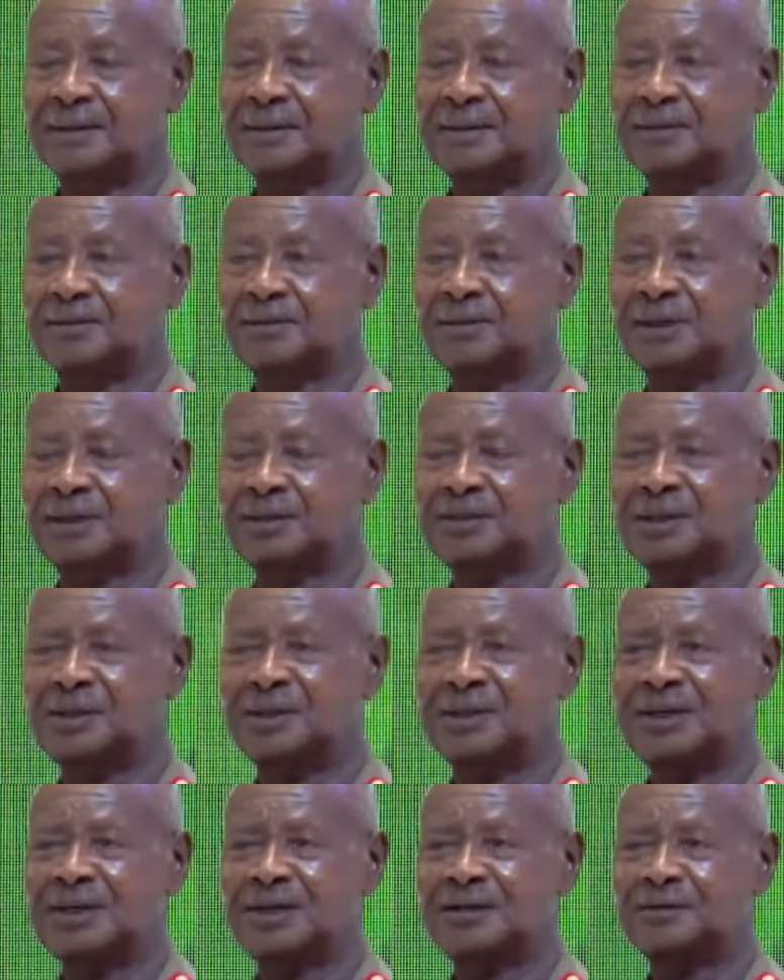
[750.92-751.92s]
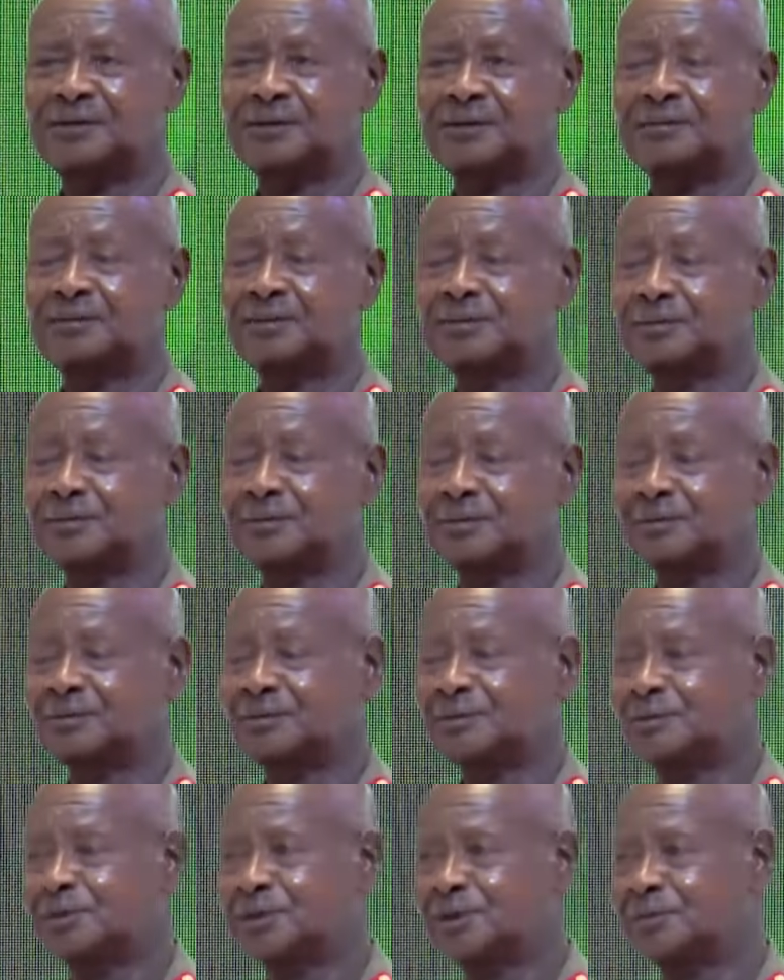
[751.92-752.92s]
So that's how
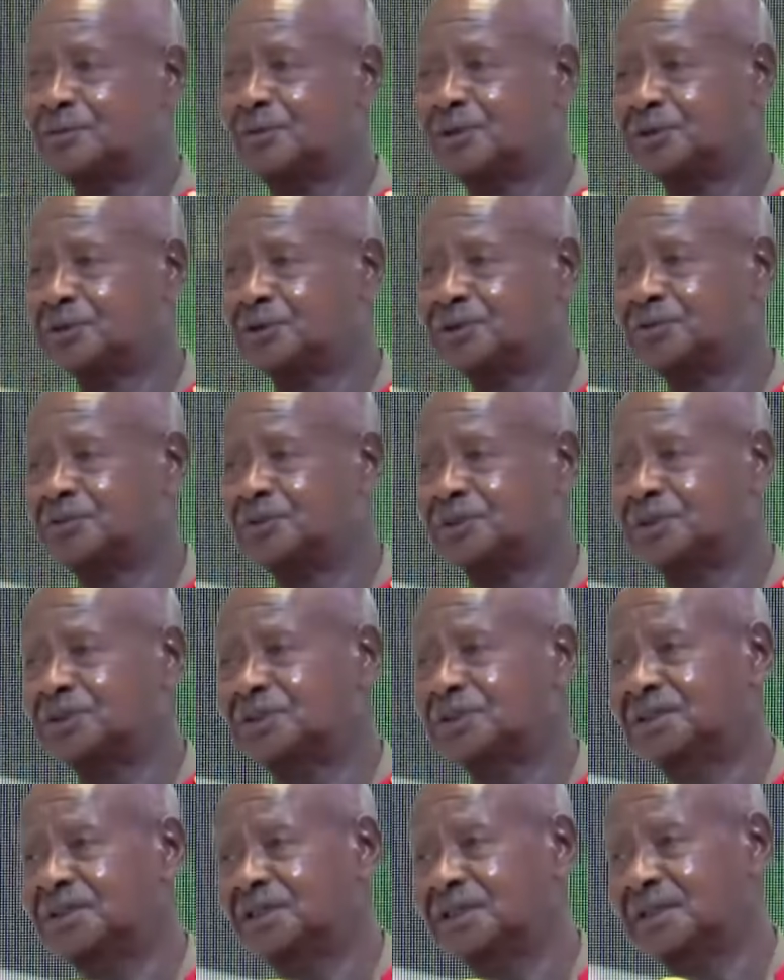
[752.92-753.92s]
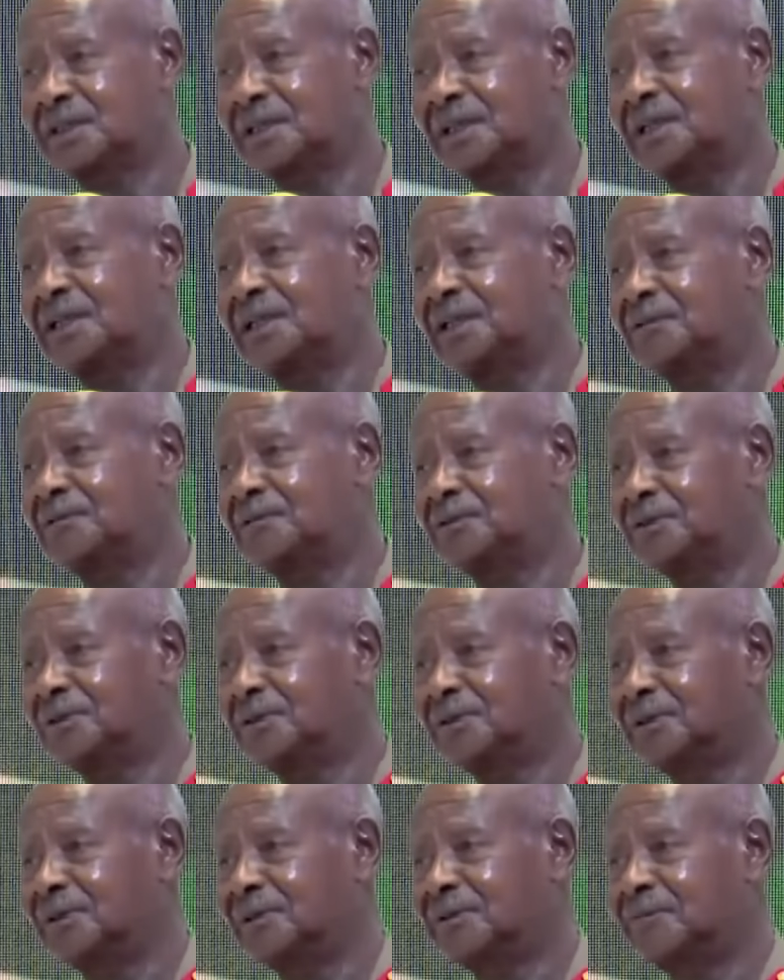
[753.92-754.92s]
when I was finished A level,
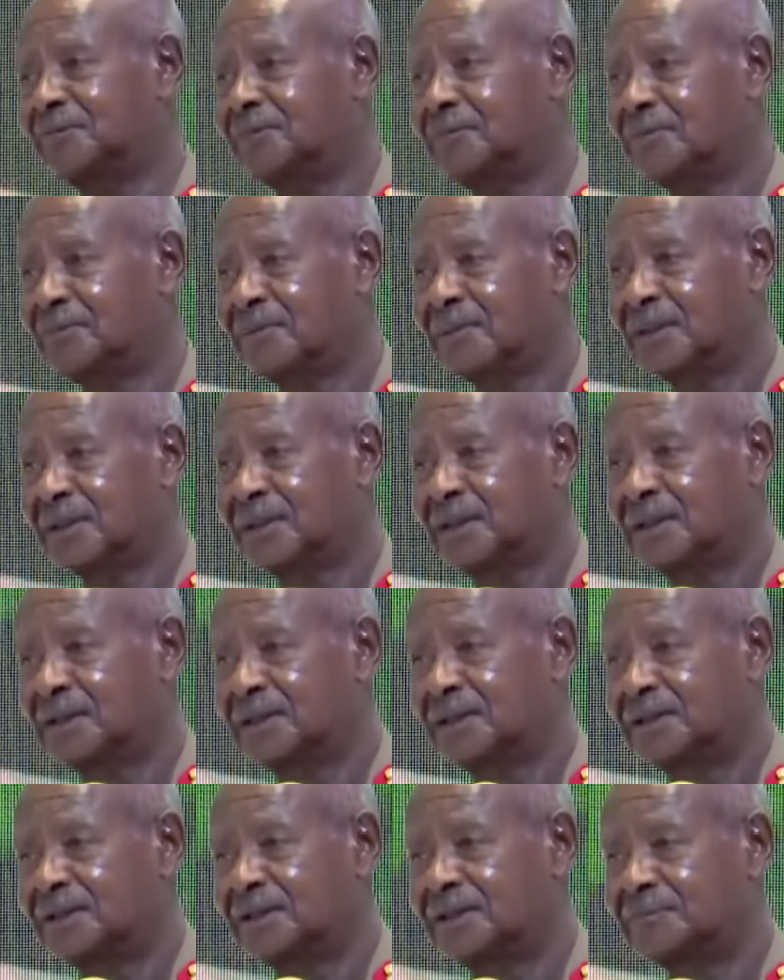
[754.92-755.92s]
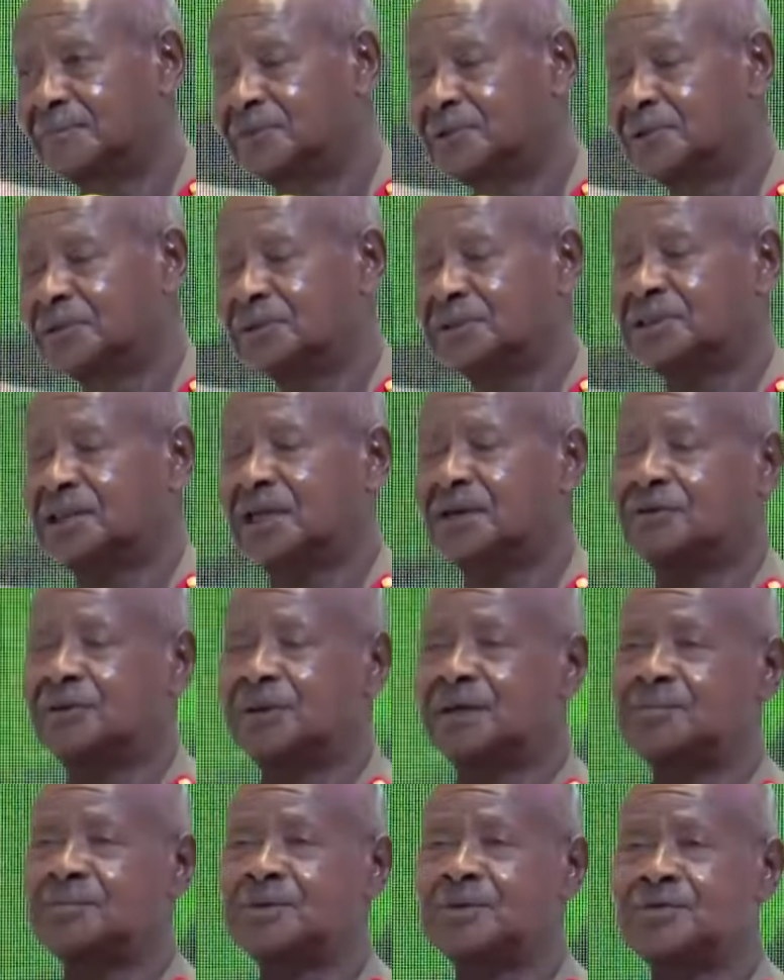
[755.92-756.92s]
because this is how we
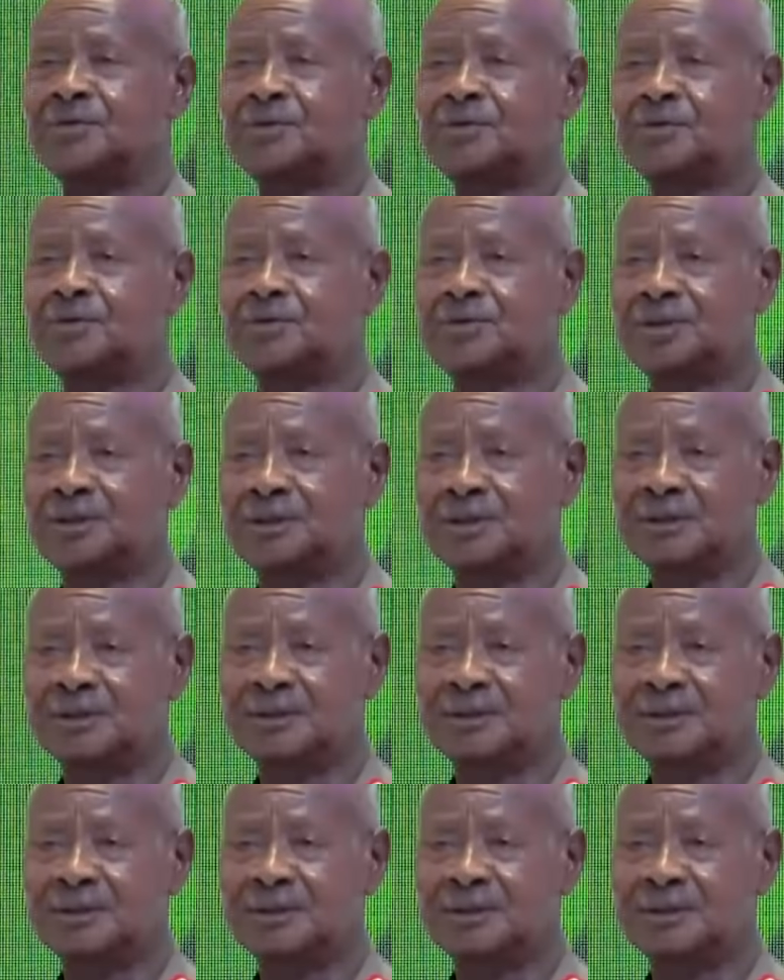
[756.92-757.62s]
have been recruiting.